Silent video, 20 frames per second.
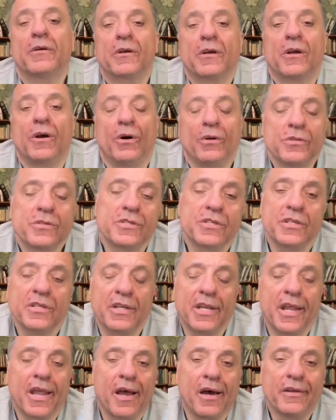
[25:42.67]

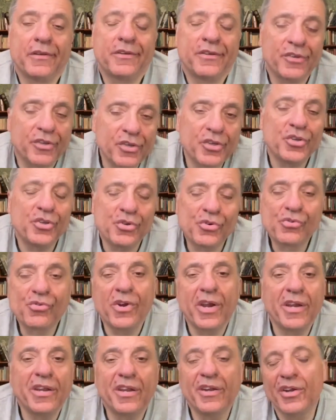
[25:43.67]
constantly under
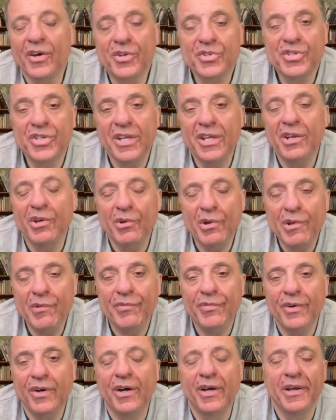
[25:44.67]
Ukrainian artillery
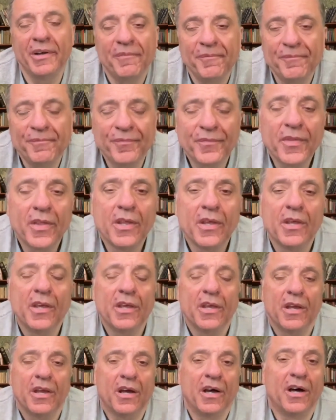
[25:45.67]
fire,
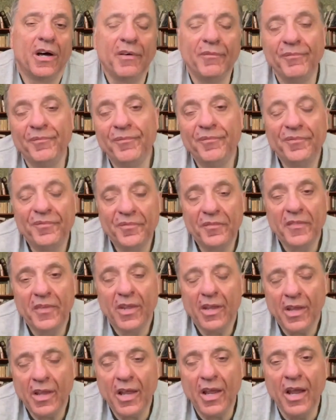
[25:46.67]

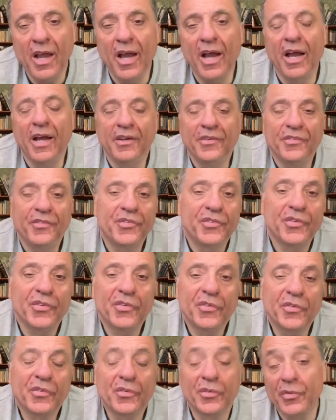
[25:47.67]
and
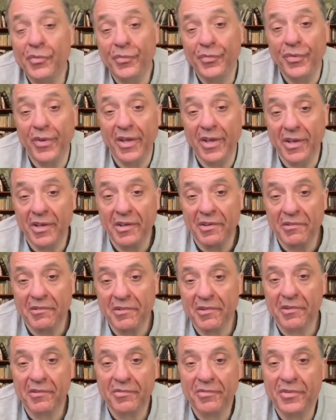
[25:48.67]
the fear
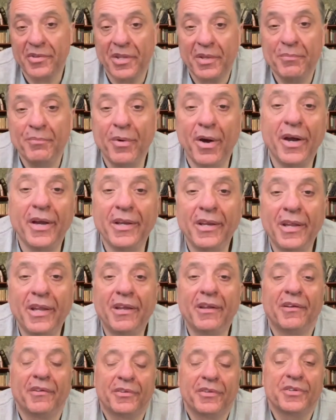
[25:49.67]
of the
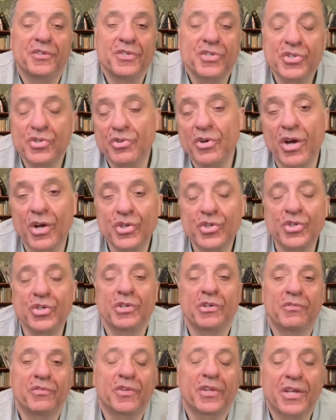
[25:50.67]
mining, the
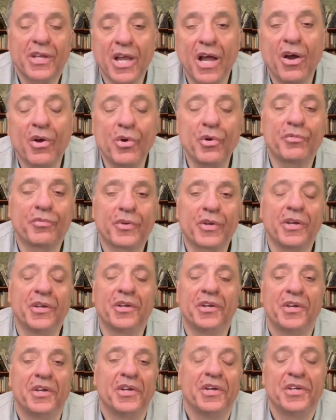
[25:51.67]
destruction of the Kakhovka
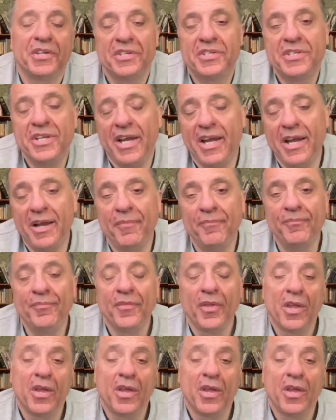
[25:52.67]
Dam,